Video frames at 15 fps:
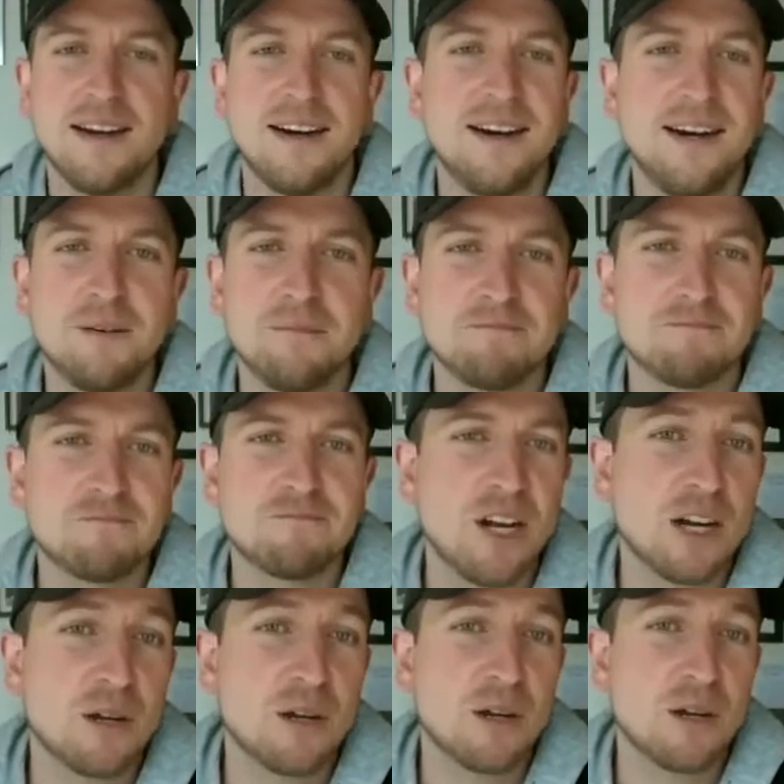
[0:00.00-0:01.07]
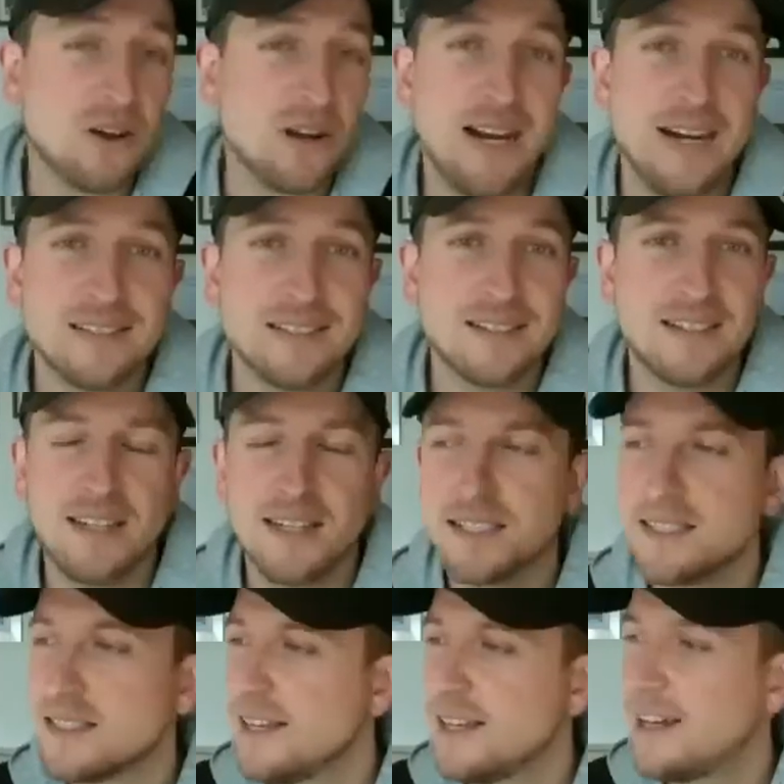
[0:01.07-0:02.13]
talk about all kinds of things.